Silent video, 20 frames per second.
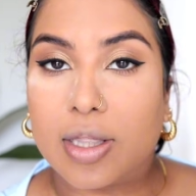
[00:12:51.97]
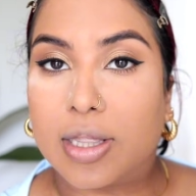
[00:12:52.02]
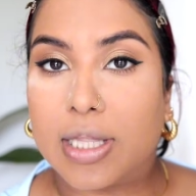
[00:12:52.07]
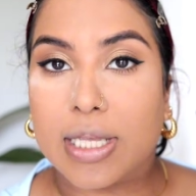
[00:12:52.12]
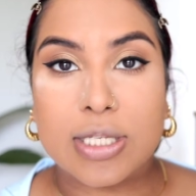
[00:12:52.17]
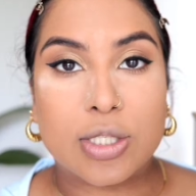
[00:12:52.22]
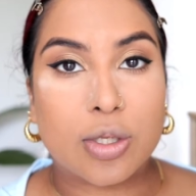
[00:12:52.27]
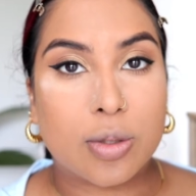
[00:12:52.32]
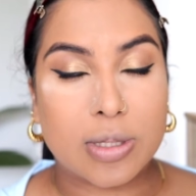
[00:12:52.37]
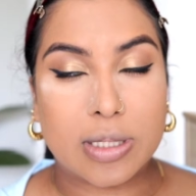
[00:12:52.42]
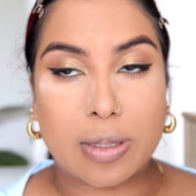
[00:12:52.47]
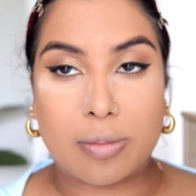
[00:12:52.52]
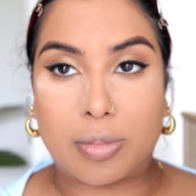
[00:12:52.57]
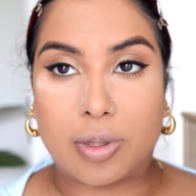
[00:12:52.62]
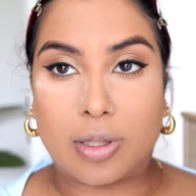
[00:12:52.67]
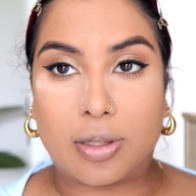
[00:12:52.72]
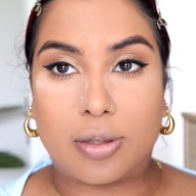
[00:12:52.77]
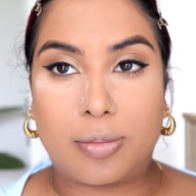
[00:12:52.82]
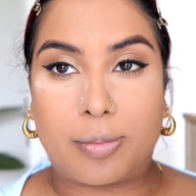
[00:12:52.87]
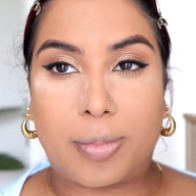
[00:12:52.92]
They're so
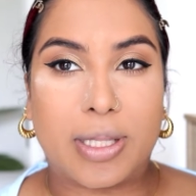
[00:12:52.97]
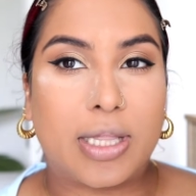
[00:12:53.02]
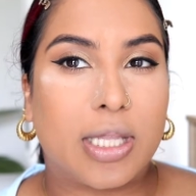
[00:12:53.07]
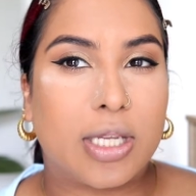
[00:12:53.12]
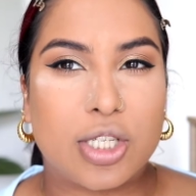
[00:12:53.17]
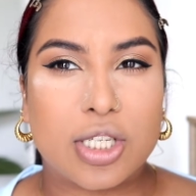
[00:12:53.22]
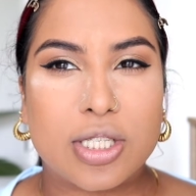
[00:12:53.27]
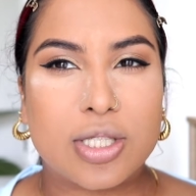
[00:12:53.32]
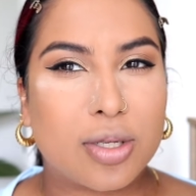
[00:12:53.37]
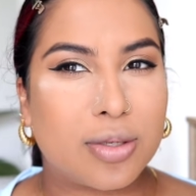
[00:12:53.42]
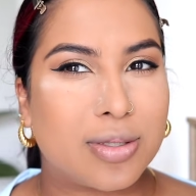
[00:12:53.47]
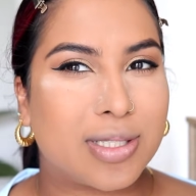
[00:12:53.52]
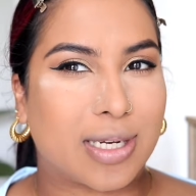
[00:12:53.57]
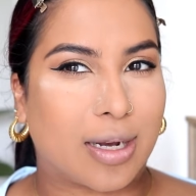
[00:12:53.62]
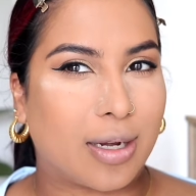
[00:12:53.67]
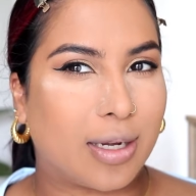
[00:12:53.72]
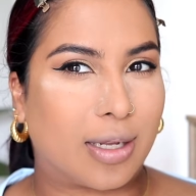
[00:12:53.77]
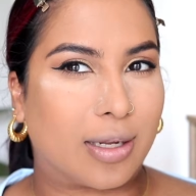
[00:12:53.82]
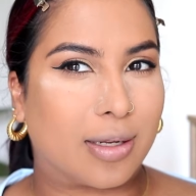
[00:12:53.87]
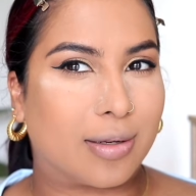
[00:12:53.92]
simple, but they're just so
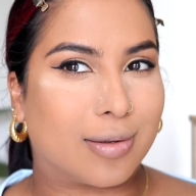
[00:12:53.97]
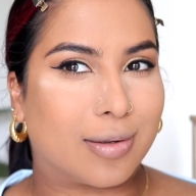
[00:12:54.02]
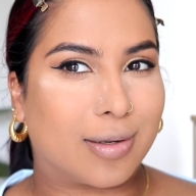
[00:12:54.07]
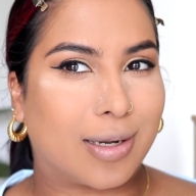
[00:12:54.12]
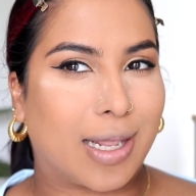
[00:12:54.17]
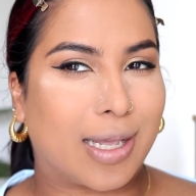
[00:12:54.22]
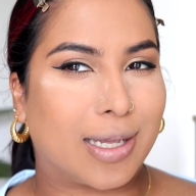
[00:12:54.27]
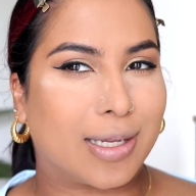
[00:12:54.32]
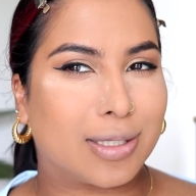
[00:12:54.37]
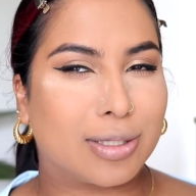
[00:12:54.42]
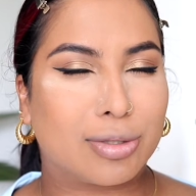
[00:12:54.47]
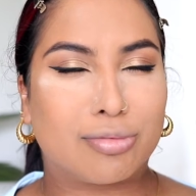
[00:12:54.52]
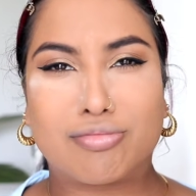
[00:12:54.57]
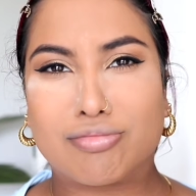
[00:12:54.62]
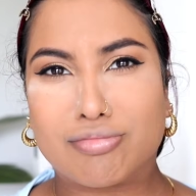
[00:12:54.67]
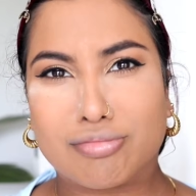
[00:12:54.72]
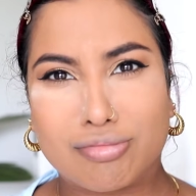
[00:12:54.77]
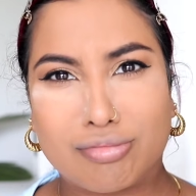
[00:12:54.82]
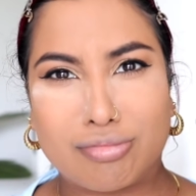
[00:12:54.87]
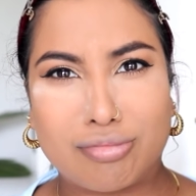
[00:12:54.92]
stunning. Like,
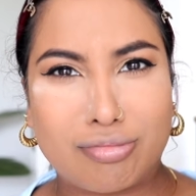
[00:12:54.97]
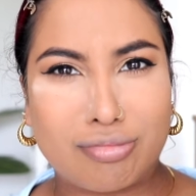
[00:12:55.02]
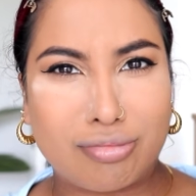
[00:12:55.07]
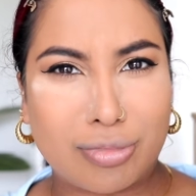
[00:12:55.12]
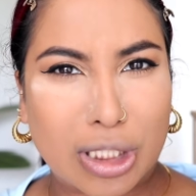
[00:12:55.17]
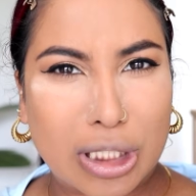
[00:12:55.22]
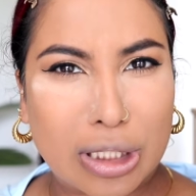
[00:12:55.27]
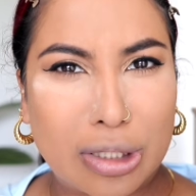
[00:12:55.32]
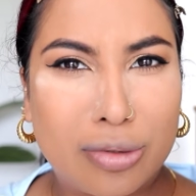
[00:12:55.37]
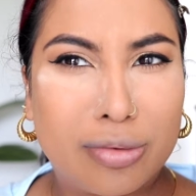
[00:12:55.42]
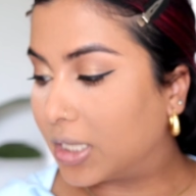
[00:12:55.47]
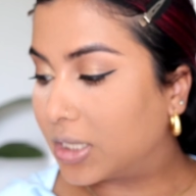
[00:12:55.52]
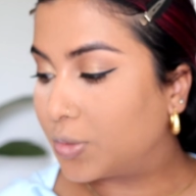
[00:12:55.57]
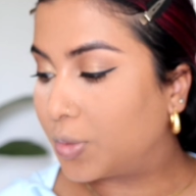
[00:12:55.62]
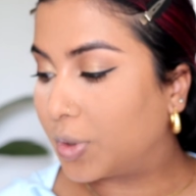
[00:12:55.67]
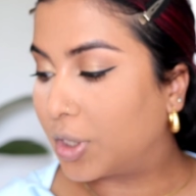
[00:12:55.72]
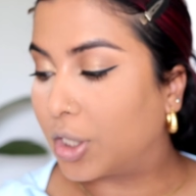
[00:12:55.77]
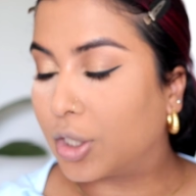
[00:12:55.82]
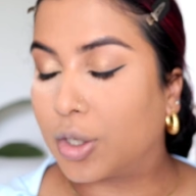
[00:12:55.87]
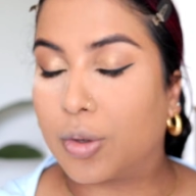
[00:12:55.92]
you know.
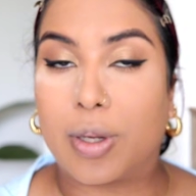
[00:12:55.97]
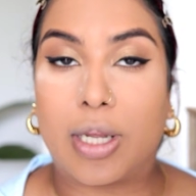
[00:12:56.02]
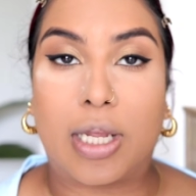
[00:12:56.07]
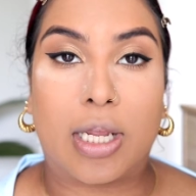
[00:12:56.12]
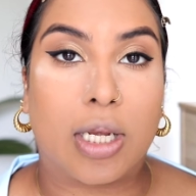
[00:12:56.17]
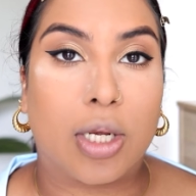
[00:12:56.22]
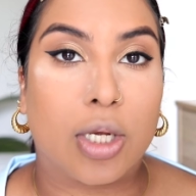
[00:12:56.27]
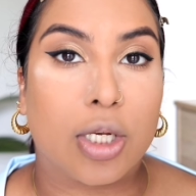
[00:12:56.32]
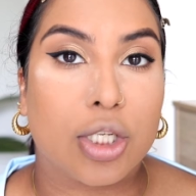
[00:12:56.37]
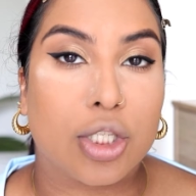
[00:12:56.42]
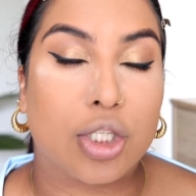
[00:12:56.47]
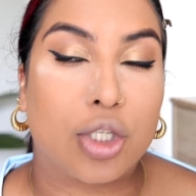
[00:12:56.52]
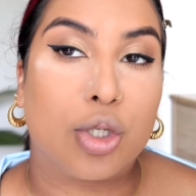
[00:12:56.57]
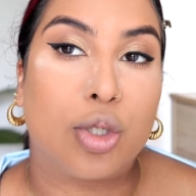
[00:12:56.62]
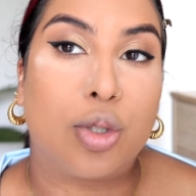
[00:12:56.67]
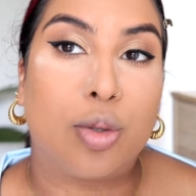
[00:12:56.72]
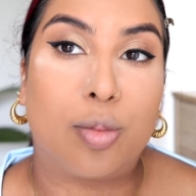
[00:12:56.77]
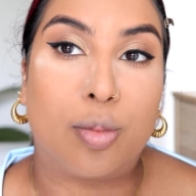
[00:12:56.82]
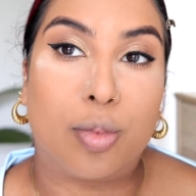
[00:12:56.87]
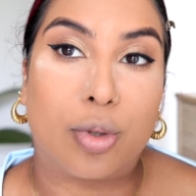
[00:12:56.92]
Next, we're going to go
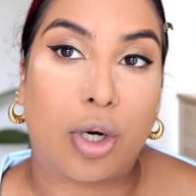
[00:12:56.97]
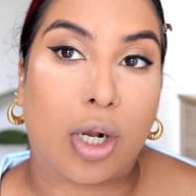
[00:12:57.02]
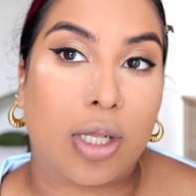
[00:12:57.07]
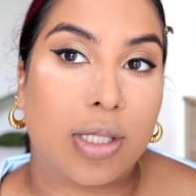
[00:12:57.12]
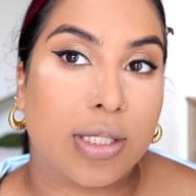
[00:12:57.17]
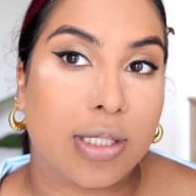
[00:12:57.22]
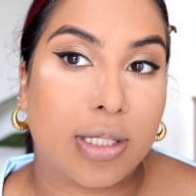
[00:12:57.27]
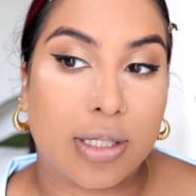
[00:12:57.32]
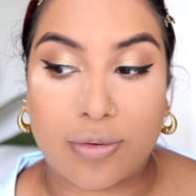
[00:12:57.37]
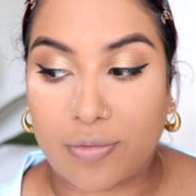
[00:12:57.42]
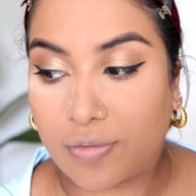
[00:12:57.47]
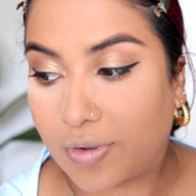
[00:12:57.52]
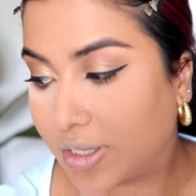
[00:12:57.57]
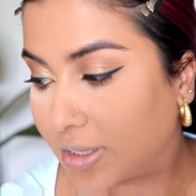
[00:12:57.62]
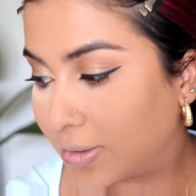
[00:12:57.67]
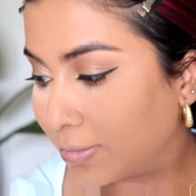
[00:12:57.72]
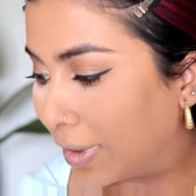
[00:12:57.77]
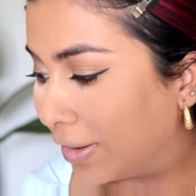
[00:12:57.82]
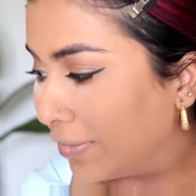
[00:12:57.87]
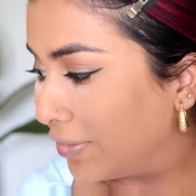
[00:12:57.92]
into bronzing the
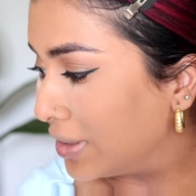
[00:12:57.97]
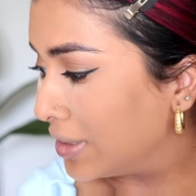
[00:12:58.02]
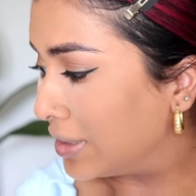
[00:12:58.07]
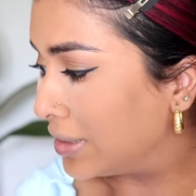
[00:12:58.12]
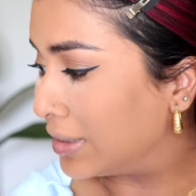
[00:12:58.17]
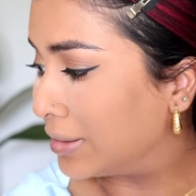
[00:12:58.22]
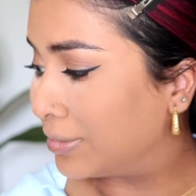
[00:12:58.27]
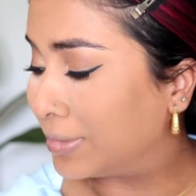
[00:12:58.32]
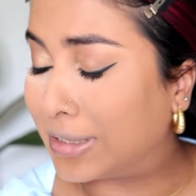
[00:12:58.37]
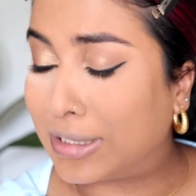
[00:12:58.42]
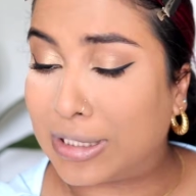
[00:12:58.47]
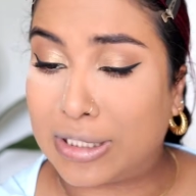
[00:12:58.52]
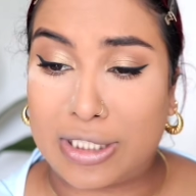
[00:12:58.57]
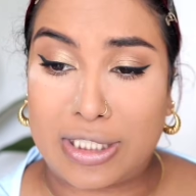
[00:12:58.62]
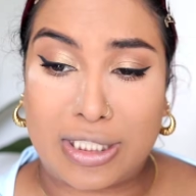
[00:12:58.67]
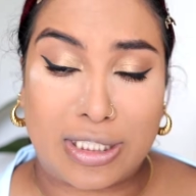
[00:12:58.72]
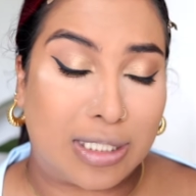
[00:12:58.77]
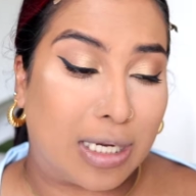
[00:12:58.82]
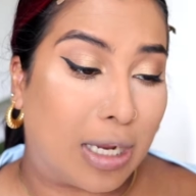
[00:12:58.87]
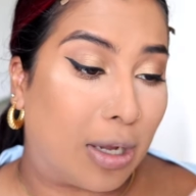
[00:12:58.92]
face. My face is a bit
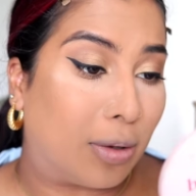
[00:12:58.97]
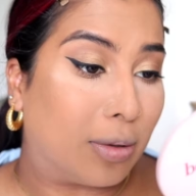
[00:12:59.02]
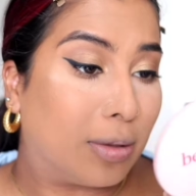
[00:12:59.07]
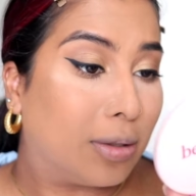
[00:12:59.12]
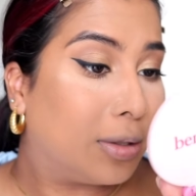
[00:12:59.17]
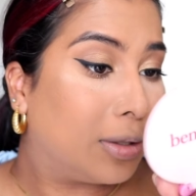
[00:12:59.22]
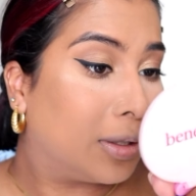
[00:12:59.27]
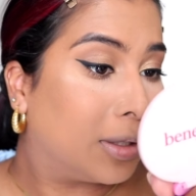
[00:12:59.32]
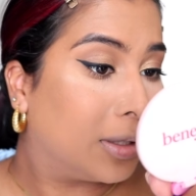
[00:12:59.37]
itchy now.